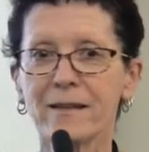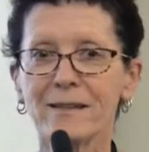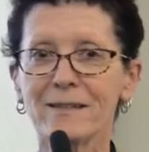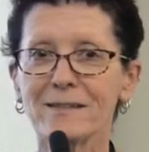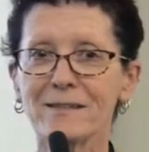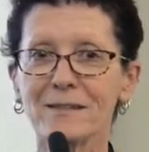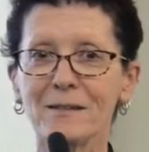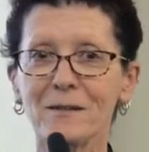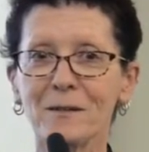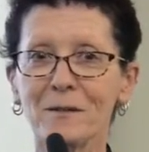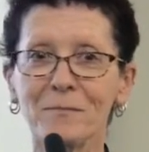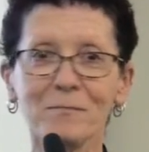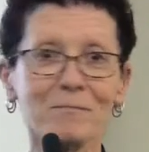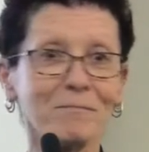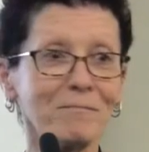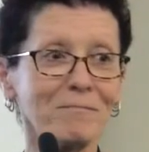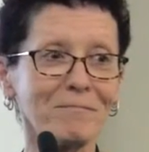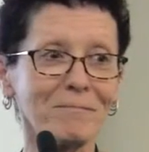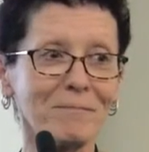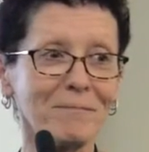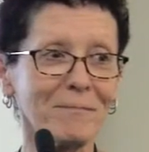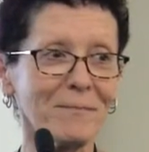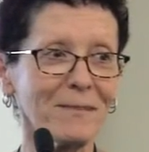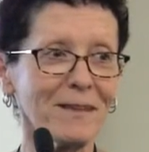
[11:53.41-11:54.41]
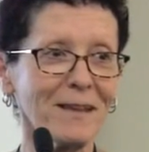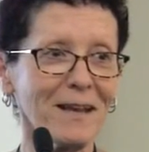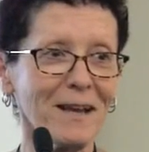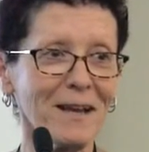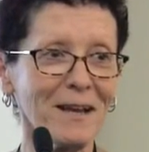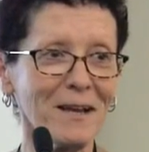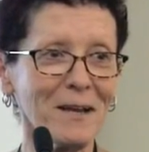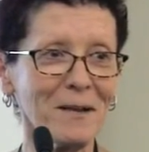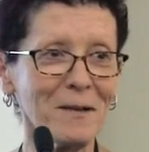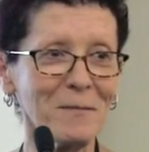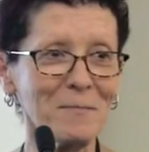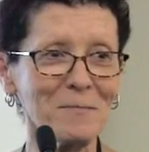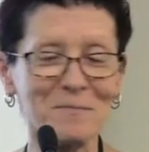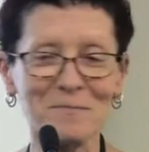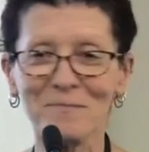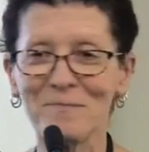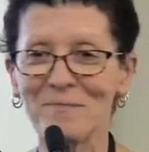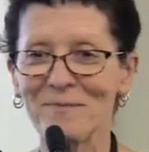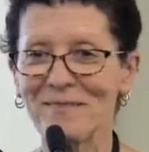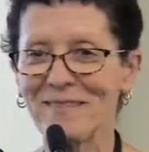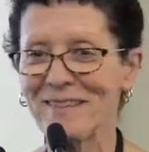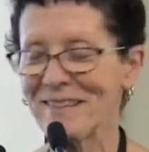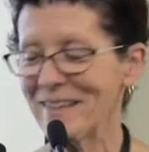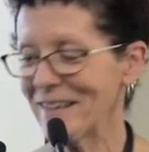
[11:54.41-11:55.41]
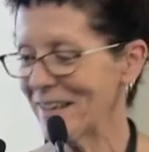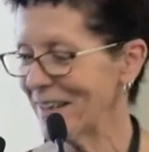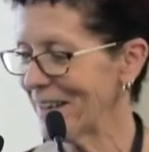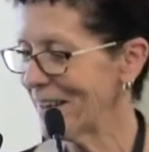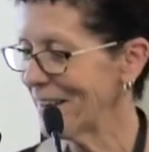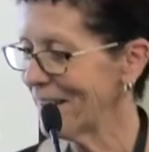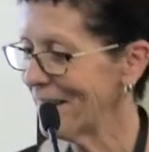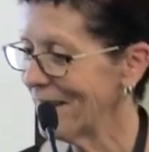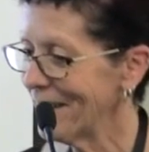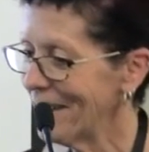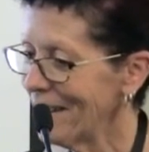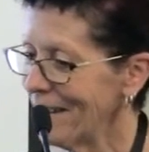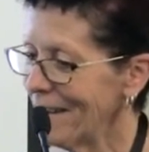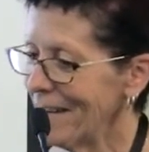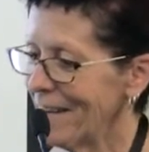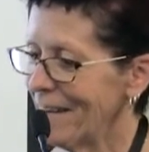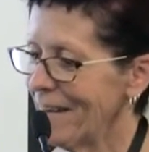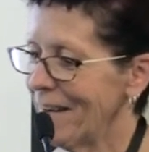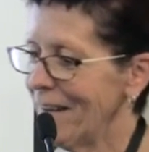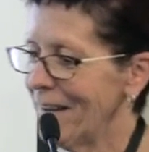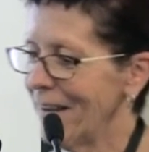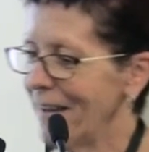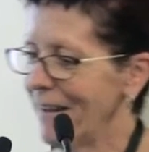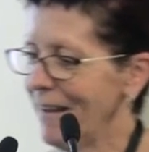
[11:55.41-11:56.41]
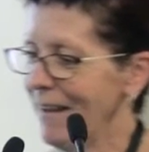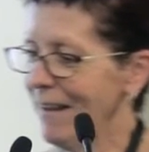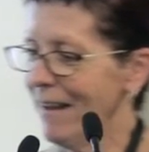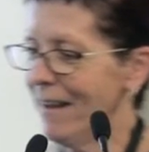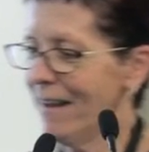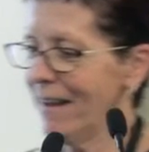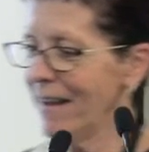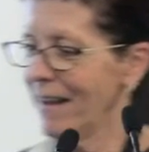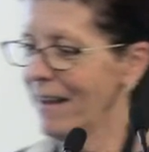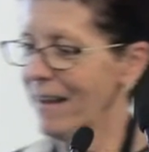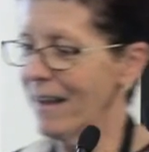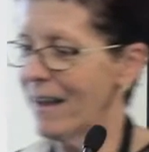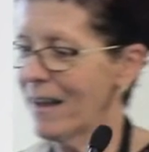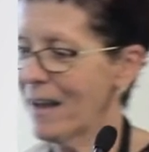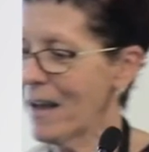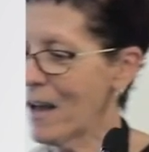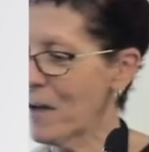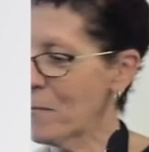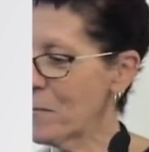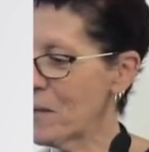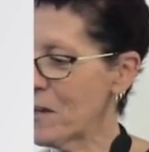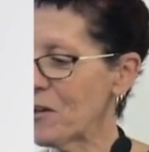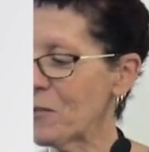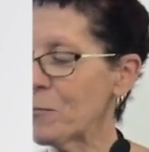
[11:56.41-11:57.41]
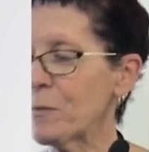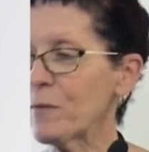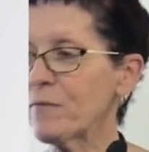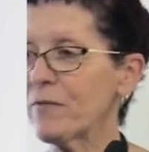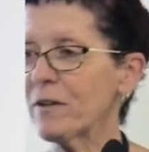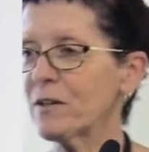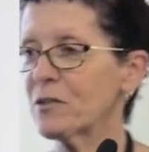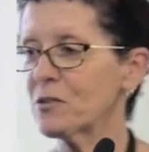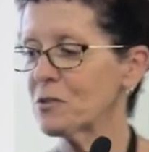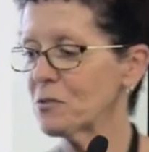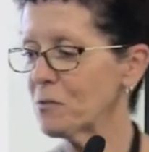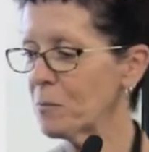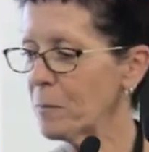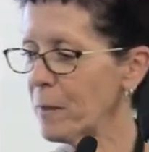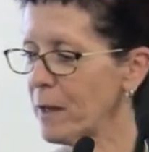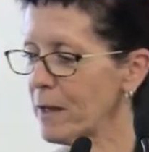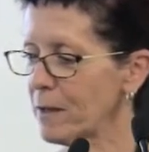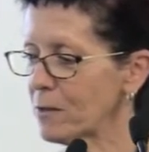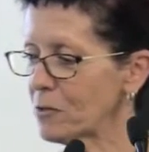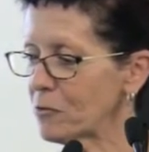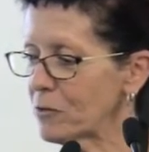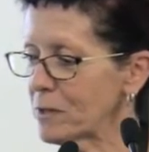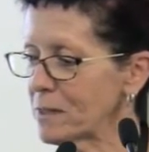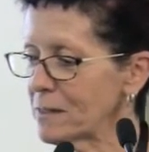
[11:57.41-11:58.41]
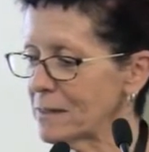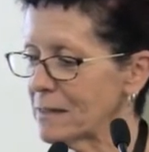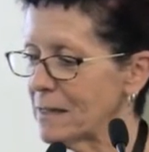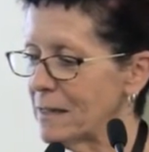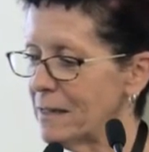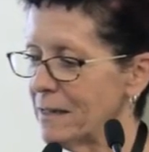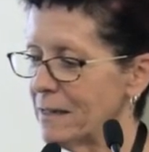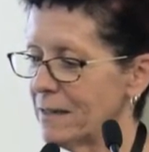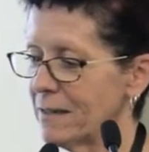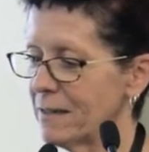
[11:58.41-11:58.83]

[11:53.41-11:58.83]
So, there are professional boundaries.